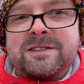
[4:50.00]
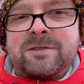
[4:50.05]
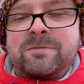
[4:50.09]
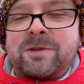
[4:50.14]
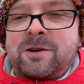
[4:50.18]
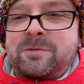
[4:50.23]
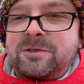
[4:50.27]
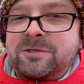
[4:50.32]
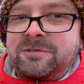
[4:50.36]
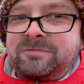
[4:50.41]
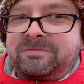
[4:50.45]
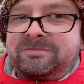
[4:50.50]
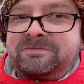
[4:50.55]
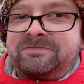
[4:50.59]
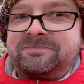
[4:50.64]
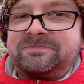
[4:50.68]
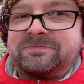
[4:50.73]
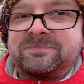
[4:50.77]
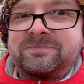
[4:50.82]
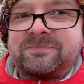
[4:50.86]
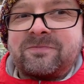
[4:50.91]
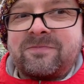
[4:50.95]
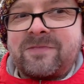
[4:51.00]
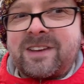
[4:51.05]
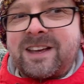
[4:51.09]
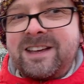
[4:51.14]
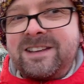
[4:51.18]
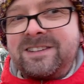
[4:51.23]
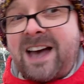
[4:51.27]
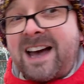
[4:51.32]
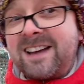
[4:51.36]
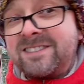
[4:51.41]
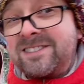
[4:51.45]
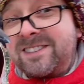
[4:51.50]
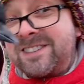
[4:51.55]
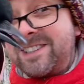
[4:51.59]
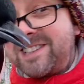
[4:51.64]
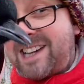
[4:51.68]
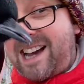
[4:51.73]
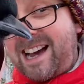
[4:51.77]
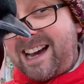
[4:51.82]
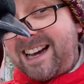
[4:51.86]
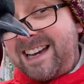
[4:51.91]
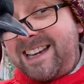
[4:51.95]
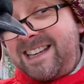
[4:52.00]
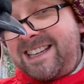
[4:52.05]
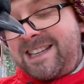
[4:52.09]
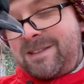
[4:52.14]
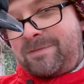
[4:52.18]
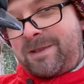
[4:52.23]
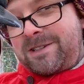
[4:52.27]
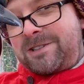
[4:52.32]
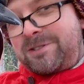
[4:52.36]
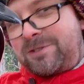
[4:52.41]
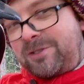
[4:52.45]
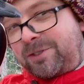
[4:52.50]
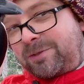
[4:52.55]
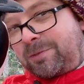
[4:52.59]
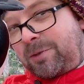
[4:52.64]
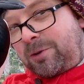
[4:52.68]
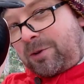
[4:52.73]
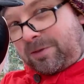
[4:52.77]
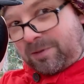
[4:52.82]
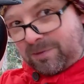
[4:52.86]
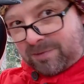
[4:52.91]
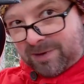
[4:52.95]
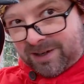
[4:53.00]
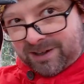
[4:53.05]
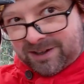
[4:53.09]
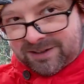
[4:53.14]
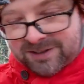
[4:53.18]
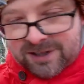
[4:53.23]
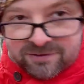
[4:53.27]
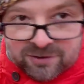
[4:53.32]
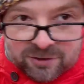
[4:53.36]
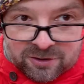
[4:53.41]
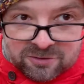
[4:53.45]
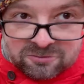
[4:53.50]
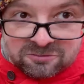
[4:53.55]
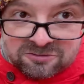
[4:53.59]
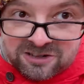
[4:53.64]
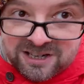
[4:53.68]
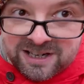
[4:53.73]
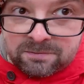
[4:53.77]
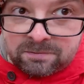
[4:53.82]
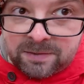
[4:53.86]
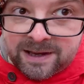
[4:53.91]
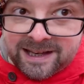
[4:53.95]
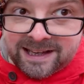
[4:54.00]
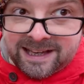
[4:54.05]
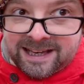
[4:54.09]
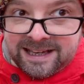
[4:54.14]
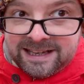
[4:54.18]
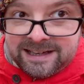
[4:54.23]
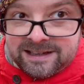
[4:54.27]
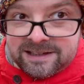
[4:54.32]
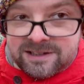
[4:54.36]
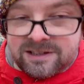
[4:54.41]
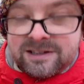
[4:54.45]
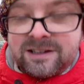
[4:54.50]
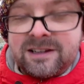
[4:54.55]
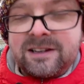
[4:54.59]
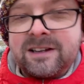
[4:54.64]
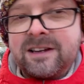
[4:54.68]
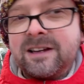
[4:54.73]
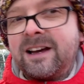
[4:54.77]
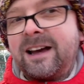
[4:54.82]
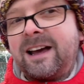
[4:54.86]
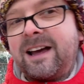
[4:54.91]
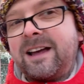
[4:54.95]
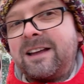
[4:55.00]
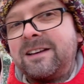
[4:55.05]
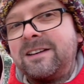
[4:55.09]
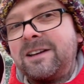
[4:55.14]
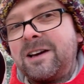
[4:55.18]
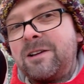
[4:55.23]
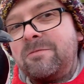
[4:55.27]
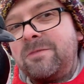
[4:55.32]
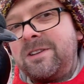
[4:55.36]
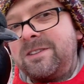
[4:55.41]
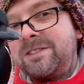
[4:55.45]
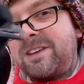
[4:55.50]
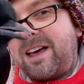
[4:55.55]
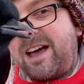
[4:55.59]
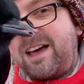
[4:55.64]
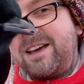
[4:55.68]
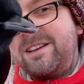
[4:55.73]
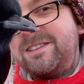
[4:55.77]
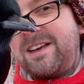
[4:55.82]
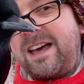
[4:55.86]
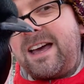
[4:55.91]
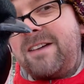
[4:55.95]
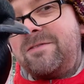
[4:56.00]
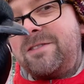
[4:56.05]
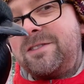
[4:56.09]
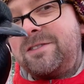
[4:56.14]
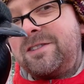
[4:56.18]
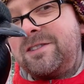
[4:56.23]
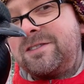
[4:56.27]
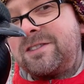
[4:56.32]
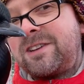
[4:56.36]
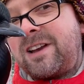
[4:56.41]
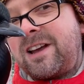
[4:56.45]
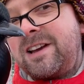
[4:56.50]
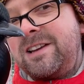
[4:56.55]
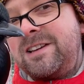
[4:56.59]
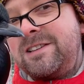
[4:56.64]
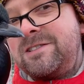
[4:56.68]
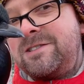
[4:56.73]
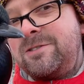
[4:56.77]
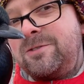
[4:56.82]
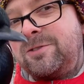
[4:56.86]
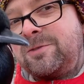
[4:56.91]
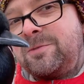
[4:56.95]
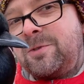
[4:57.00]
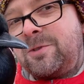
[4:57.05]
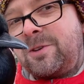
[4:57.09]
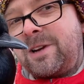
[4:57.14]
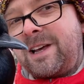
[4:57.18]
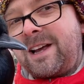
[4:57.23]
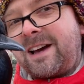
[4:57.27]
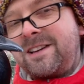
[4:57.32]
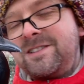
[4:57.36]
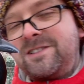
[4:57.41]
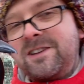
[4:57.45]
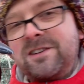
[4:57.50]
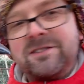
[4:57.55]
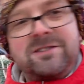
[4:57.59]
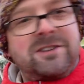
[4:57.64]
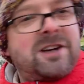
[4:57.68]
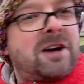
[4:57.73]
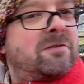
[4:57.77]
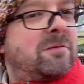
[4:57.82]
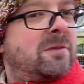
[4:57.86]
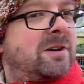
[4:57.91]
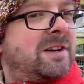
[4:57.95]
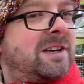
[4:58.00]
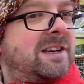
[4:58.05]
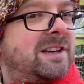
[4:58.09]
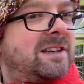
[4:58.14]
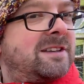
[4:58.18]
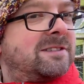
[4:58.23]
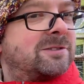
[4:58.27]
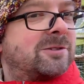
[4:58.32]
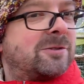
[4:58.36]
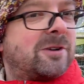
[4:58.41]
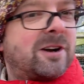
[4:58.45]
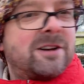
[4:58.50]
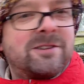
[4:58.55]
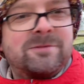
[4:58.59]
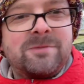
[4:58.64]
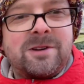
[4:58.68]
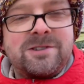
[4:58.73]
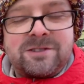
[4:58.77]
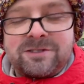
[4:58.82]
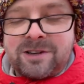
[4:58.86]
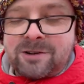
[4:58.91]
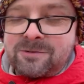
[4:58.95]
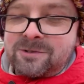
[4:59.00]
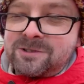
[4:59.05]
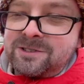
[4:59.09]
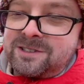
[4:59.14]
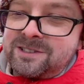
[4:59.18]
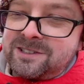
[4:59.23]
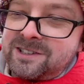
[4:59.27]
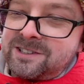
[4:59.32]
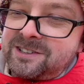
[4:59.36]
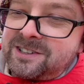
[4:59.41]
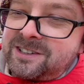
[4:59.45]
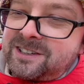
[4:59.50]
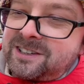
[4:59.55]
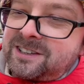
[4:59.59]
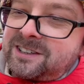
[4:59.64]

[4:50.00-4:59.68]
in the bubble. This hat's a tiny bit too small for me because I've got a really big head, and this hat is ever so slightly too small. It doesn't cover my ears quite as much as I wanted to.